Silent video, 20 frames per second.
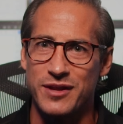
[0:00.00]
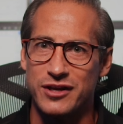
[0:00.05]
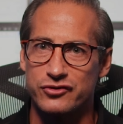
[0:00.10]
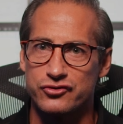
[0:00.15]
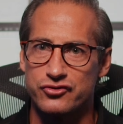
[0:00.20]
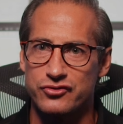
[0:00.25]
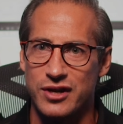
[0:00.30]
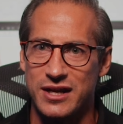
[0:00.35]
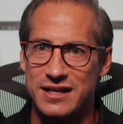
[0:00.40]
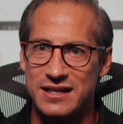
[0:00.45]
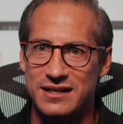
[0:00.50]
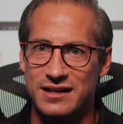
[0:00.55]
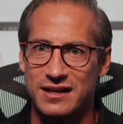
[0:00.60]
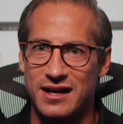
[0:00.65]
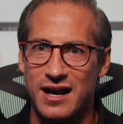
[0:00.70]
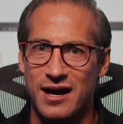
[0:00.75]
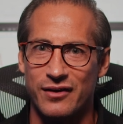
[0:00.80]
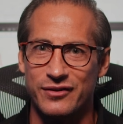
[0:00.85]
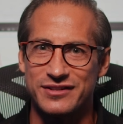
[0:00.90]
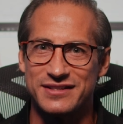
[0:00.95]
their trading
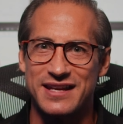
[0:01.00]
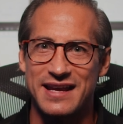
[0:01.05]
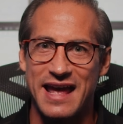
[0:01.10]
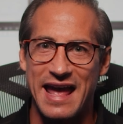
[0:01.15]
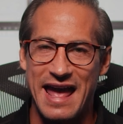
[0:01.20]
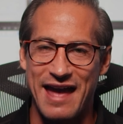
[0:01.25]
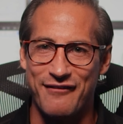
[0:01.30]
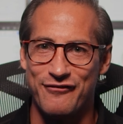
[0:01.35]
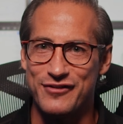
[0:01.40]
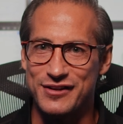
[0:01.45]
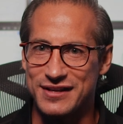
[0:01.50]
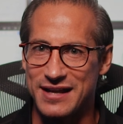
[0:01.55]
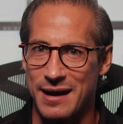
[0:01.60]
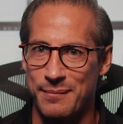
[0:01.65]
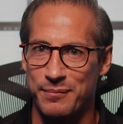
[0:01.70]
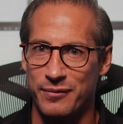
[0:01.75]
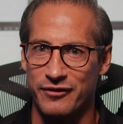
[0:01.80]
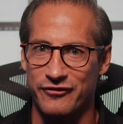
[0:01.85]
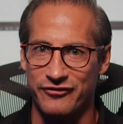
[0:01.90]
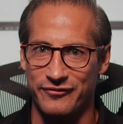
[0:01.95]
accounts every
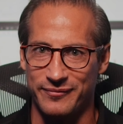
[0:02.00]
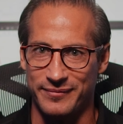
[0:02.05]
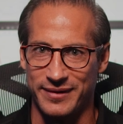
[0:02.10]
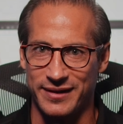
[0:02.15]
couple of